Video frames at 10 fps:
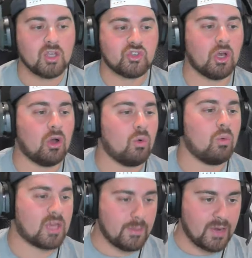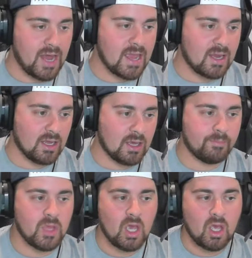So we'll keep an eye on
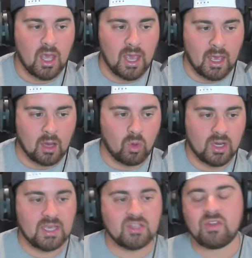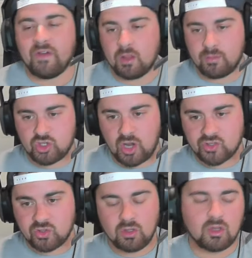him and what his development track
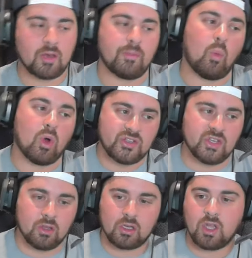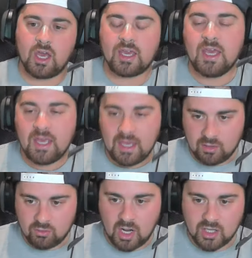is going to look like, but what does it look like
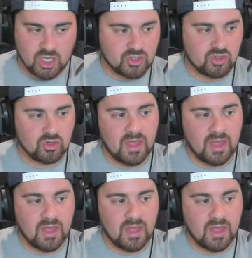in Rochester?